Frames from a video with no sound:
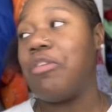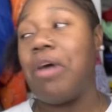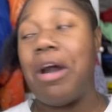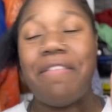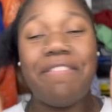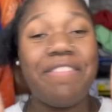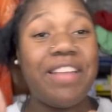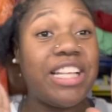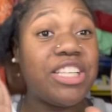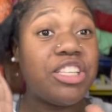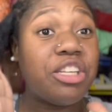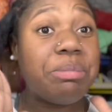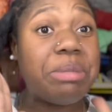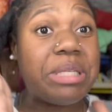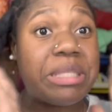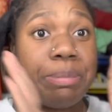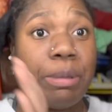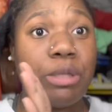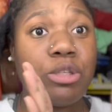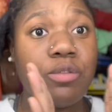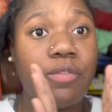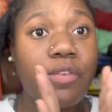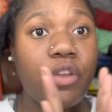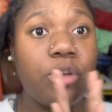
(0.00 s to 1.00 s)
I feel it's gonna be a
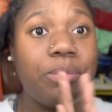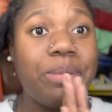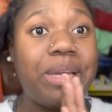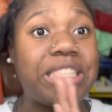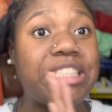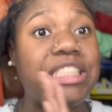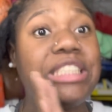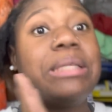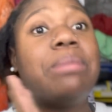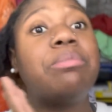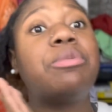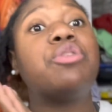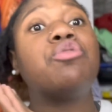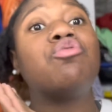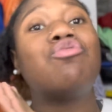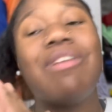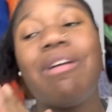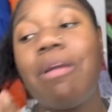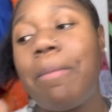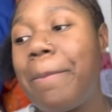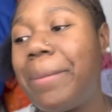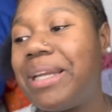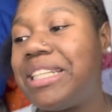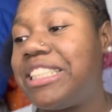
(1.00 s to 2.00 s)
special video because it's something very
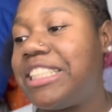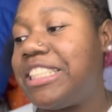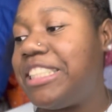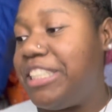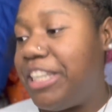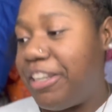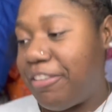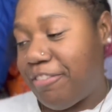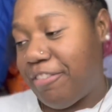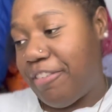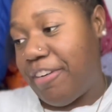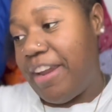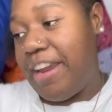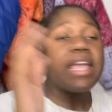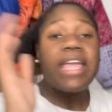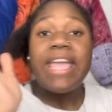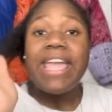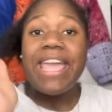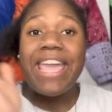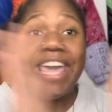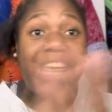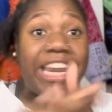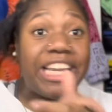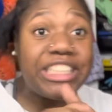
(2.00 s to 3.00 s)
much different.
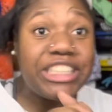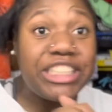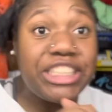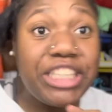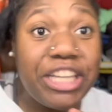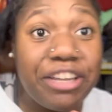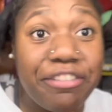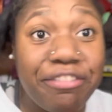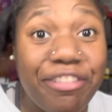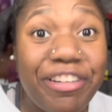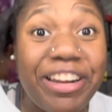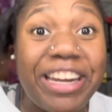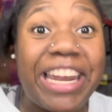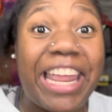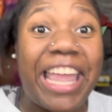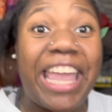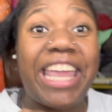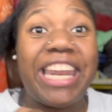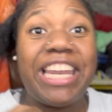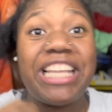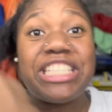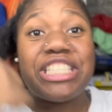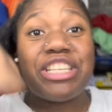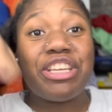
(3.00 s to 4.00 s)
It is different
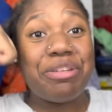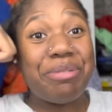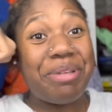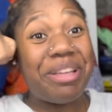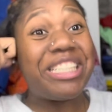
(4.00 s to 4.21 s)
and it's gonna be